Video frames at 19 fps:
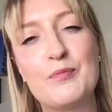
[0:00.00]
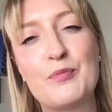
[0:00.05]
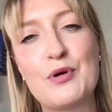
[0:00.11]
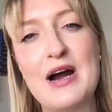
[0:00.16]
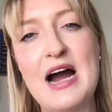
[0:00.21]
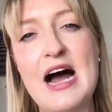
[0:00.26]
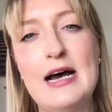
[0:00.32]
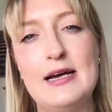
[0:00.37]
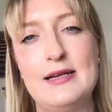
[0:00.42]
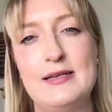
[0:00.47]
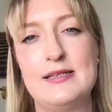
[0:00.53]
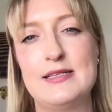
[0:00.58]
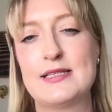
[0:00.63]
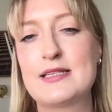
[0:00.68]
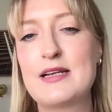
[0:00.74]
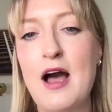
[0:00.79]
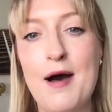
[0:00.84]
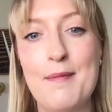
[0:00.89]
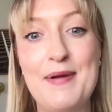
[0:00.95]

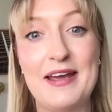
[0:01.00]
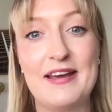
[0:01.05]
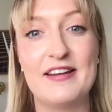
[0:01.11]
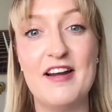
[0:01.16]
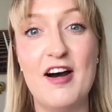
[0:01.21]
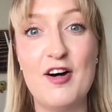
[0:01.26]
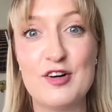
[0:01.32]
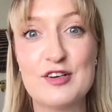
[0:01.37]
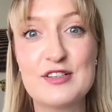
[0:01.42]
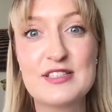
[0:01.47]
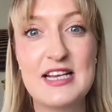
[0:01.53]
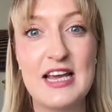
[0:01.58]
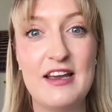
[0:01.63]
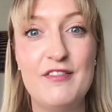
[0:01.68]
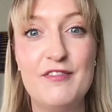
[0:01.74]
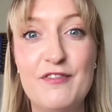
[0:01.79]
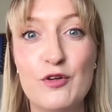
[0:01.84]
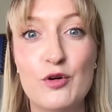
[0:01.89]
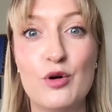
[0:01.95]
Brands coming and
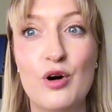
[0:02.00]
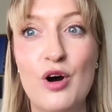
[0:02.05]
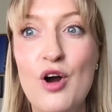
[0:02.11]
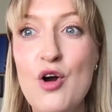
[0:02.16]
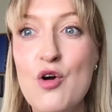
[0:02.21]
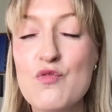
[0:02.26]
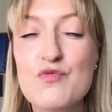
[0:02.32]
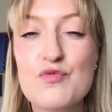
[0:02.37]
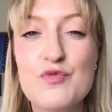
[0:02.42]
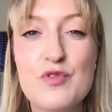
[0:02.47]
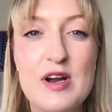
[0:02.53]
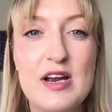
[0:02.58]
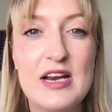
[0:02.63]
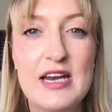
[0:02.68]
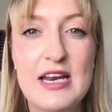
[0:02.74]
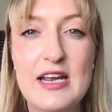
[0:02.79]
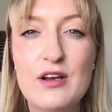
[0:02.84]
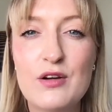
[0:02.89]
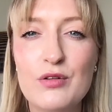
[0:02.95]
asking for
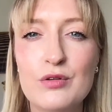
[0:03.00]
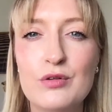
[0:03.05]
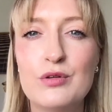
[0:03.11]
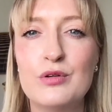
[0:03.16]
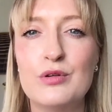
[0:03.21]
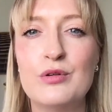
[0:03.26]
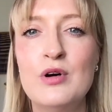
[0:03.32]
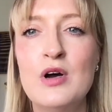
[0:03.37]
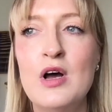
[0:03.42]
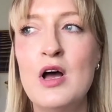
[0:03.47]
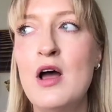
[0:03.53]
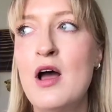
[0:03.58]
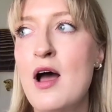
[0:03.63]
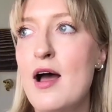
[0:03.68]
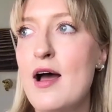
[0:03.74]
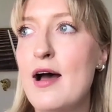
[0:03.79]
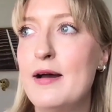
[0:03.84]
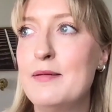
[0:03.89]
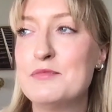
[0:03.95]
really cool
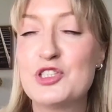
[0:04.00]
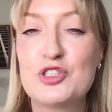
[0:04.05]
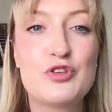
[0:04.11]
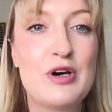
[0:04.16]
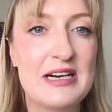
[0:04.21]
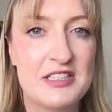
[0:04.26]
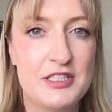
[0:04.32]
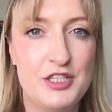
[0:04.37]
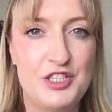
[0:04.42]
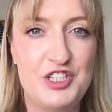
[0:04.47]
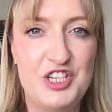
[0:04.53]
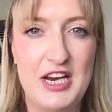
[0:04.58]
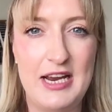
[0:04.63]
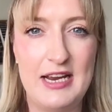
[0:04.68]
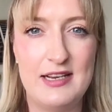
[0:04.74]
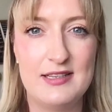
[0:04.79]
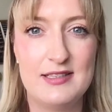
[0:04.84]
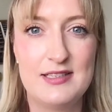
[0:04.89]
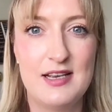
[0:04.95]

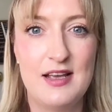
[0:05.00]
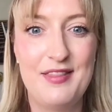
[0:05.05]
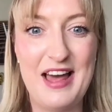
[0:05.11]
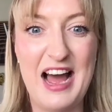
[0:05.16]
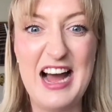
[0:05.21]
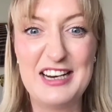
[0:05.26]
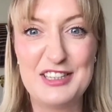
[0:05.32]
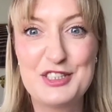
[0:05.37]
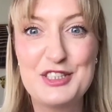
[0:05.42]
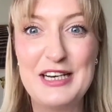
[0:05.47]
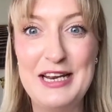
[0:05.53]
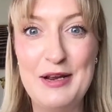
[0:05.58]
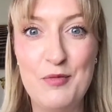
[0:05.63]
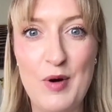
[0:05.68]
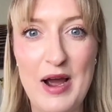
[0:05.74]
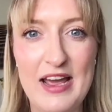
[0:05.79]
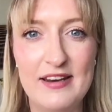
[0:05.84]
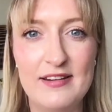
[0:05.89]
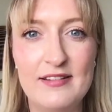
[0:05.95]
strategies that actually
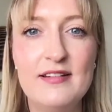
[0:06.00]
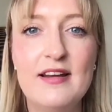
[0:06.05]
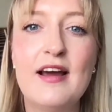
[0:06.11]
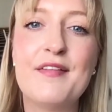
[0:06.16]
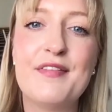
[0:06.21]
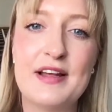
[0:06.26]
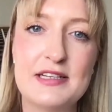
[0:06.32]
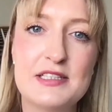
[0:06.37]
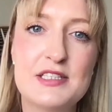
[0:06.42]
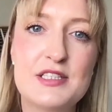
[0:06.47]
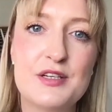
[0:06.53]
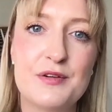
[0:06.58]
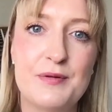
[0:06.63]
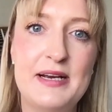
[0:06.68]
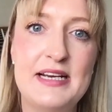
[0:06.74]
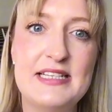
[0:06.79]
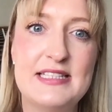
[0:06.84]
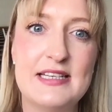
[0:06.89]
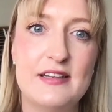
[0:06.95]
win. And that's the
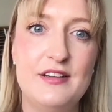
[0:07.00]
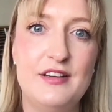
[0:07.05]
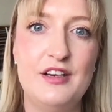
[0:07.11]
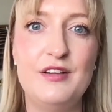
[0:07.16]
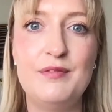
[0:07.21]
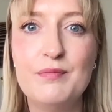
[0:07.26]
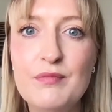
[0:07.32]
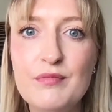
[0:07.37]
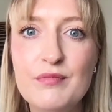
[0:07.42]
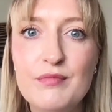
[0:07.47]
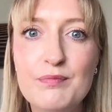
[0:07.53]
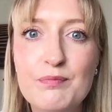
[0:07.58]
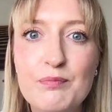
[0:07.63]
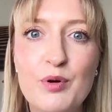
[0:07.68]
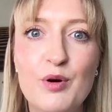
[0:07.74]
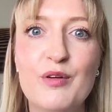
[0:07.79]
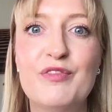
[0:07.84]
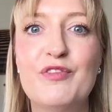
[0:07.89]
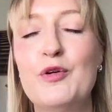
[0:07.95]
reason you
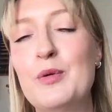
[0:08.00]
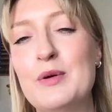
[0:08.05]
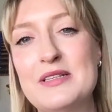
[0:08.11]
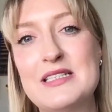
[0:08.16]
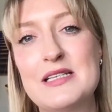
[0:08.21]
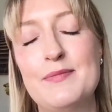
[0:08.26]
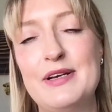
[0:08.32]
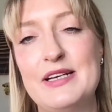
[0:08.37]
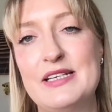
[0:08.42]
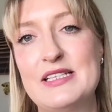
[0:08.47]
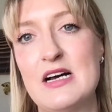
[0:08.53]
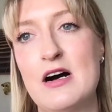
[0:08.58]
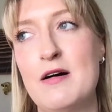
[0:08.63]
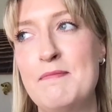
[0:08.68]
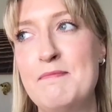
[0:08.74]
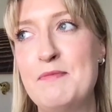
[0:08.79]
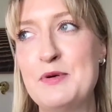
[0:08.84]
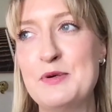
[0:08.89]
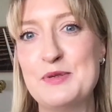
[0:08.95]
put forward some
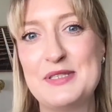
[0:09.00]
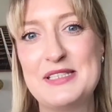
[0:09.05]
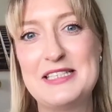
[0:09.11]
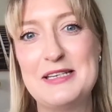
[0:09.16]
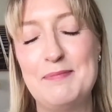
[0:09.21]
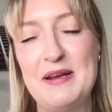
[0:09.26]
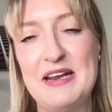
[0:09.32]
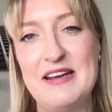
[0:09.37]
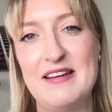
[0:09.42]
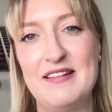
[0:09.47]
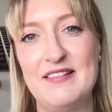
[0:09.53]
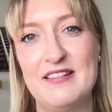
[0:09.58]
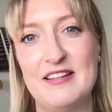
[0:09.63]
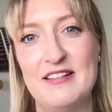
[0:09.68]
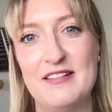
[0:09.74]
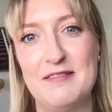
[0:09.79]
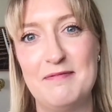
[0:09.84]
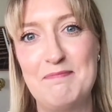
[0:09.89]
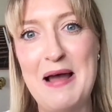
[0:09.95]
examples to be in
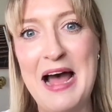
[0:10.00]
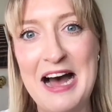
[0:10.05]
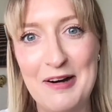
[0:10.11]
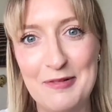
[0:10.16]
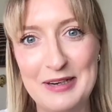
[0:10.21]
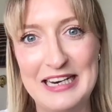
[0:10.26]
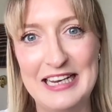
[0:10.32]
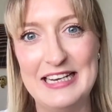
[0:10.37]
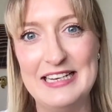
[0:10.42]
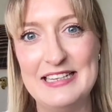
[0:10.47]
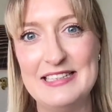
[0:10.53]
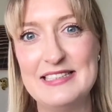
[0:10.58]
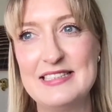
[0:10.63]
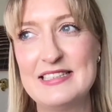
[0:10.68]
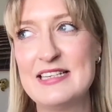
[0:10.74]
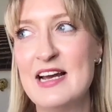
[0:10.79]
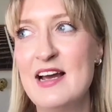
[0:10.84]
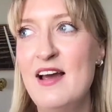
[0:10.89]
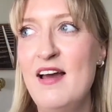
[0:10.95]
the power
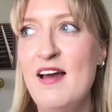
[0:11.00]
list.